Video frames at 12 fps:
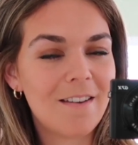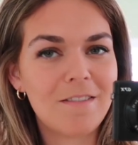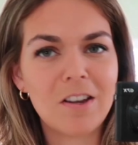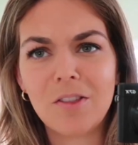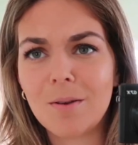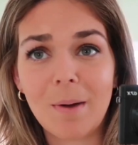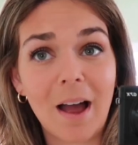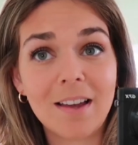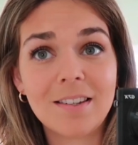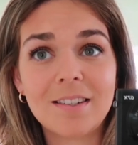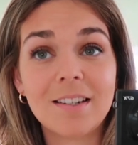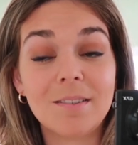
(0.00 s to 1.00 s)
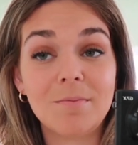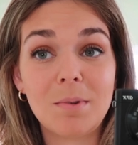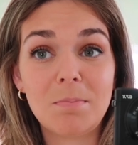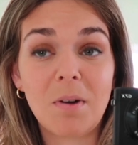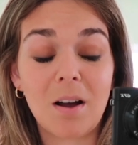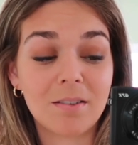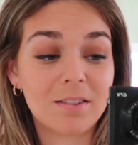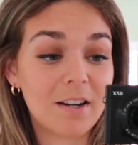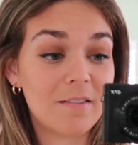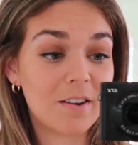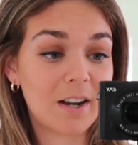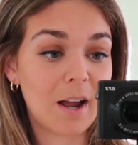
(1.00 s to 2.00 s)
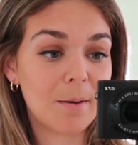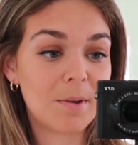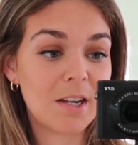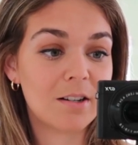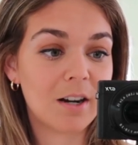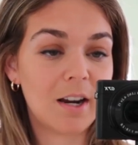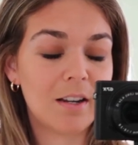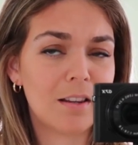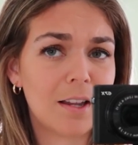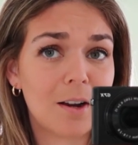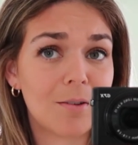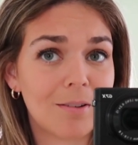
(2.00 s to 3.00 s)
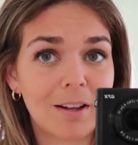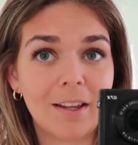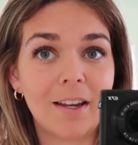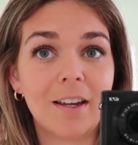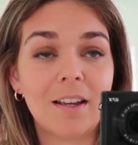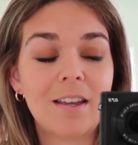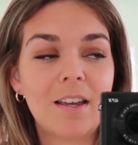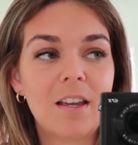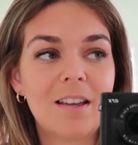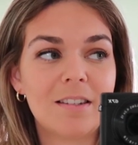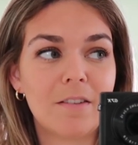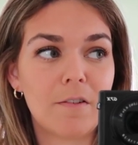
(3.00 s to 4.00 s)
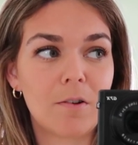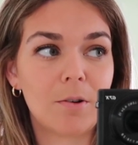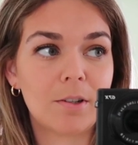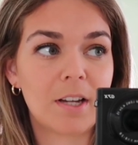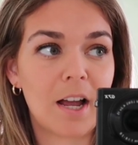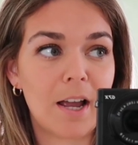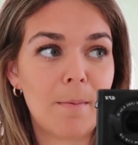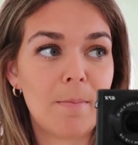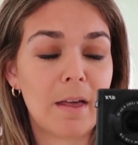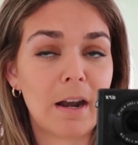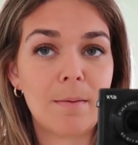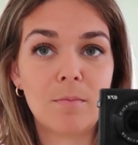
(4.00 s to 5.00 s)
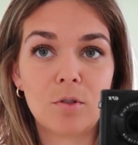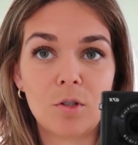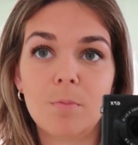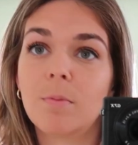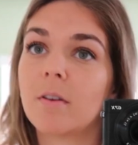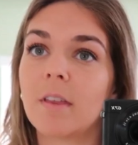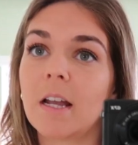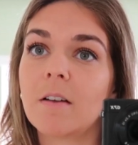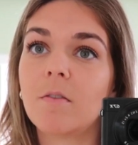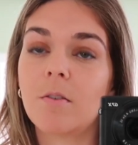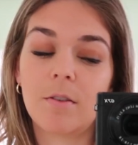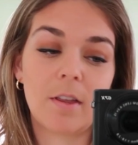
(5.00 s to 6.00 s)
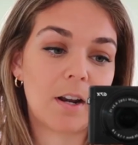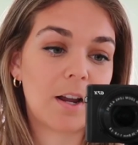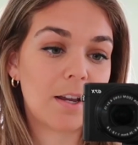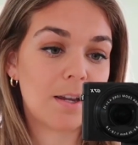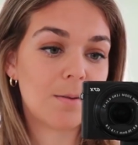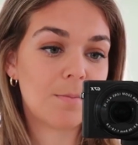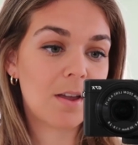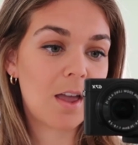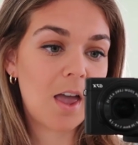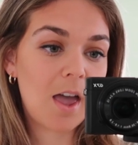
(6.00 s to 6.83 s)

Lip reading: feel the best and be positive and happy during like a really difficult time that I'm super thankful that I am